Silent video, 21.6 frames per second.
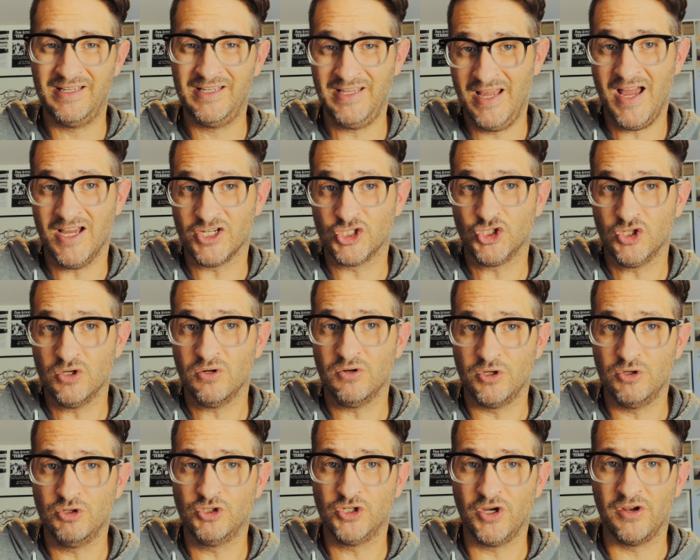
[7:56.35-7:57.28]
Yeah, sure,
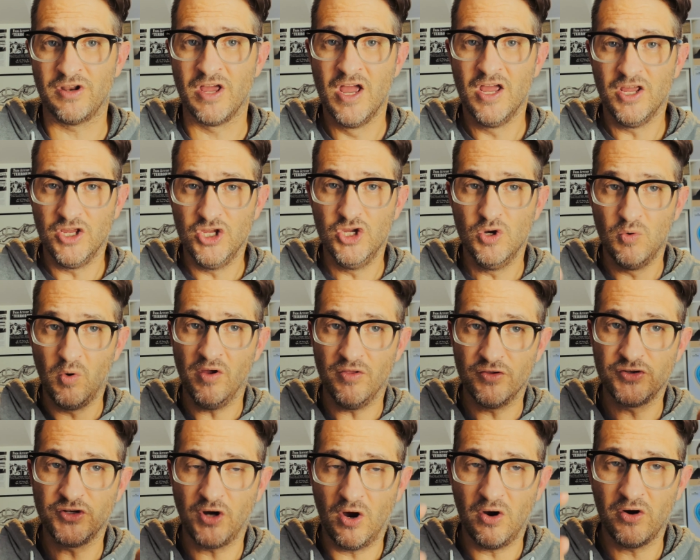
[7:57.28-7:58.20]
you should. You are
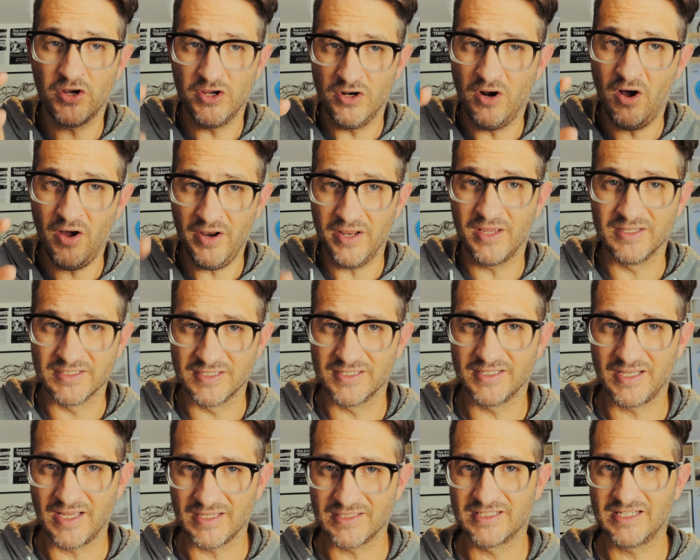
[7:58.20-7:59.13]
the target audience in
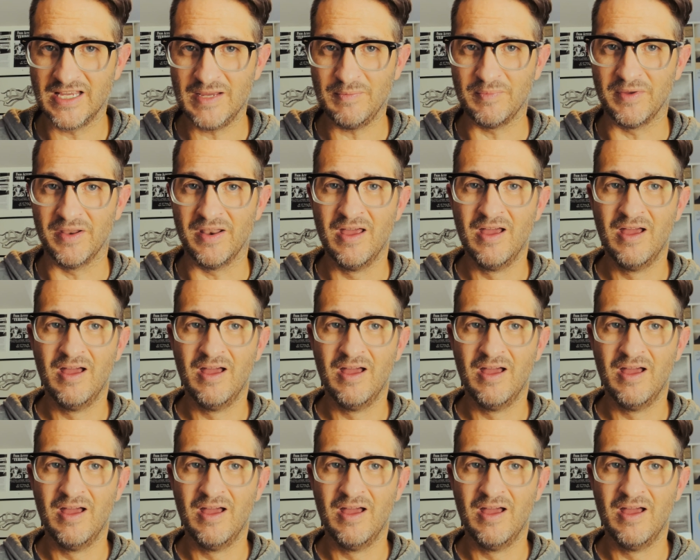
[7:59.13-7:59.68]
that statement.